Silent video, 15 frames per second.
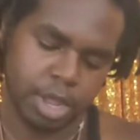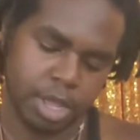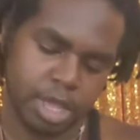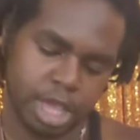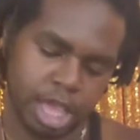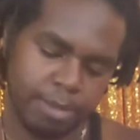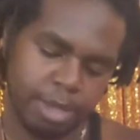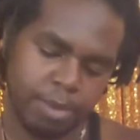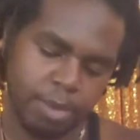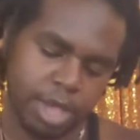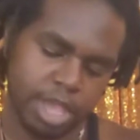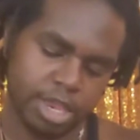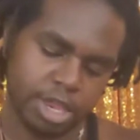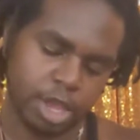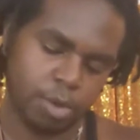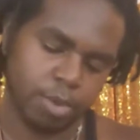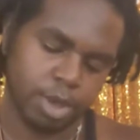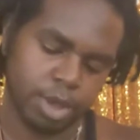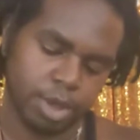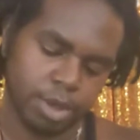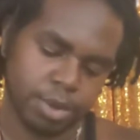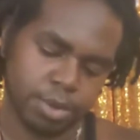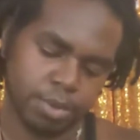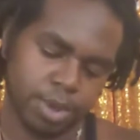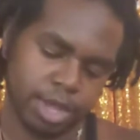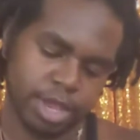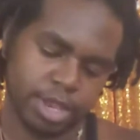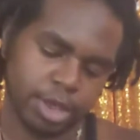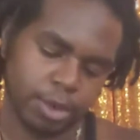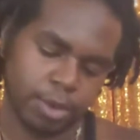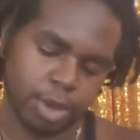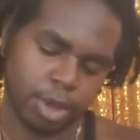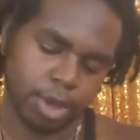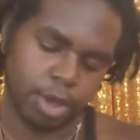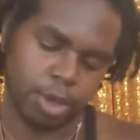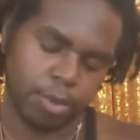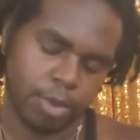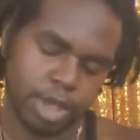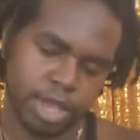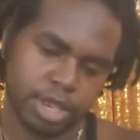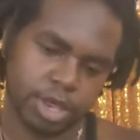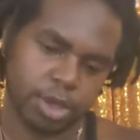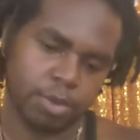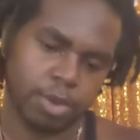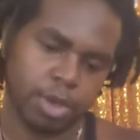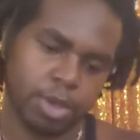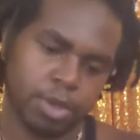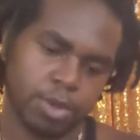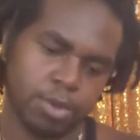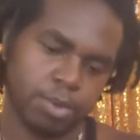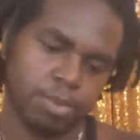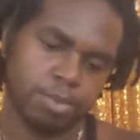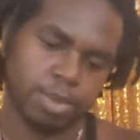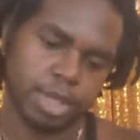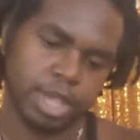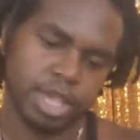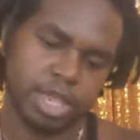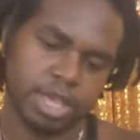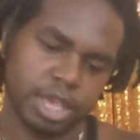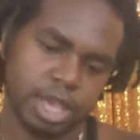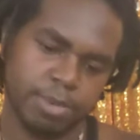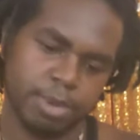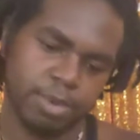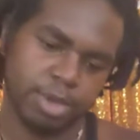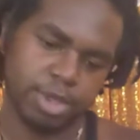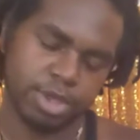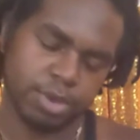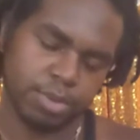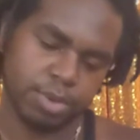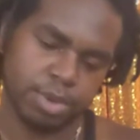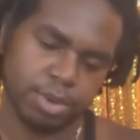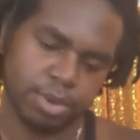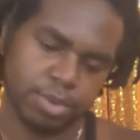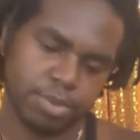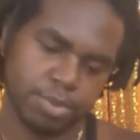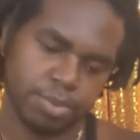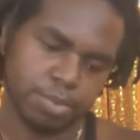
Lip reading: Tell me what is going on. What is going on? What is going on? Please tell me what's going on.